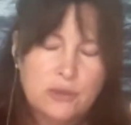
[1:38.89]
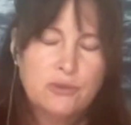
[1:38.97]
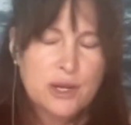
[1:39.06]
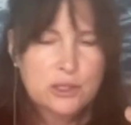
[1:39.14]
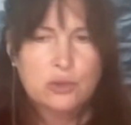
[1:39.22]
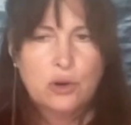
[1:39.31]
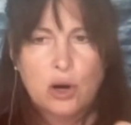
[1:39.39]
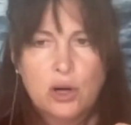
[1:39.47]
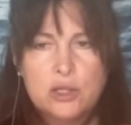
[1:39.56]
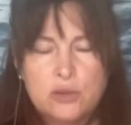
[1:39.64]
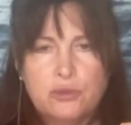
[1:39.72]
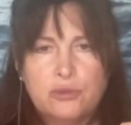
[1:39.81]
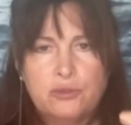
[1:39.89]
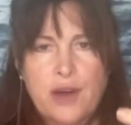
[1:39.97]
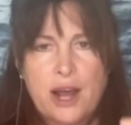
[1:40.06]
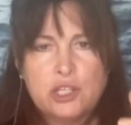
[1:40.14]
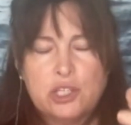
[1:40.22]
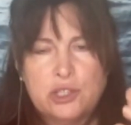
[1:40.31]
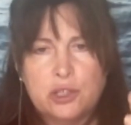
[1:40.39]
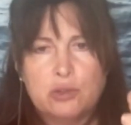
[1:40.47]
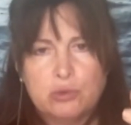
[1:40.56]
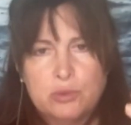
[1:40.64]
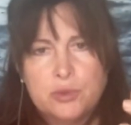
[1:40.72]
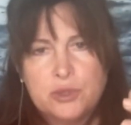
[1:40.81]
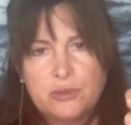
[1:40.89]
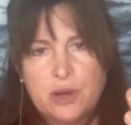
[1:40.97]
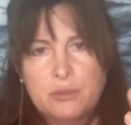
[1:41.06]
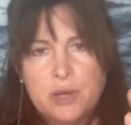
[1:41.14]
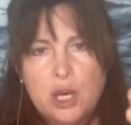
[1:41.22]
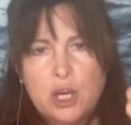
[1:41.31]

In fact, there are different factions and groups of them